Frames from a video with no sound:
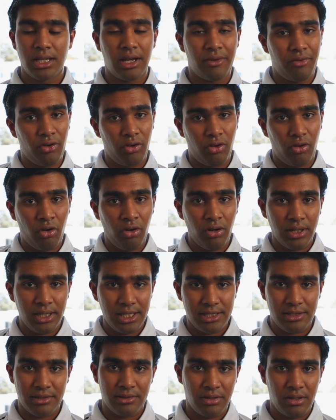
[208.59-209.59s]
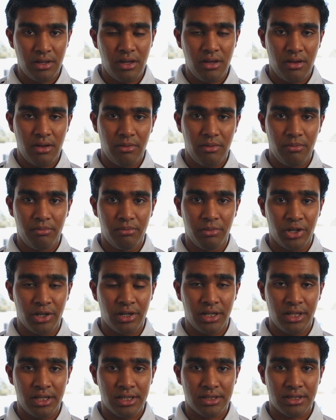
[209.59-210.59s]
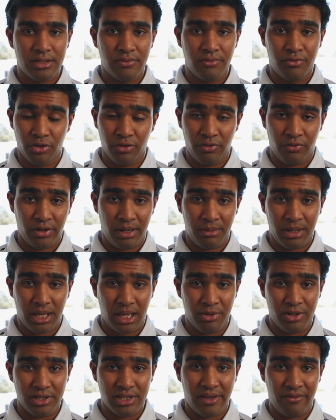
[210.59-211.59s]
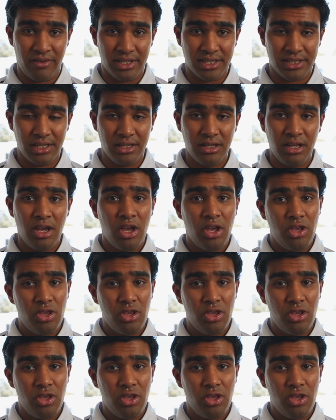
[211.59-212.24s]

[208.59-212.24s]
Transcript: Now for all these mirrorless full frame cameras I've listed,